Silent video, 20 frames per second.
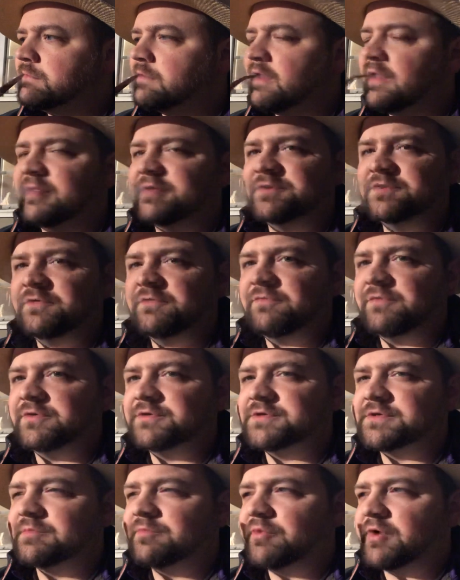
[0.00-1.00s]
Now, this is a
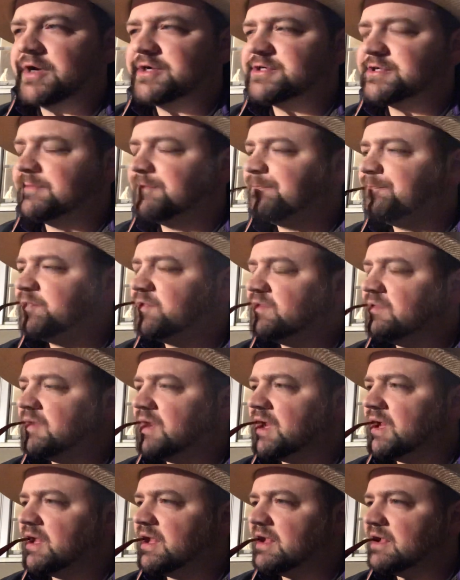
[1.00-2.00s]
first impression,
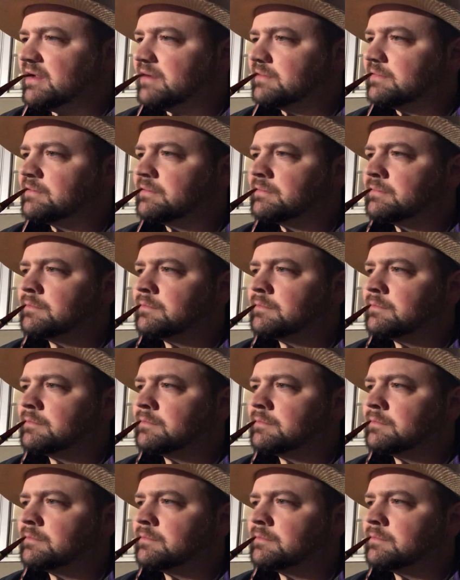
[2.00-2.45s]
and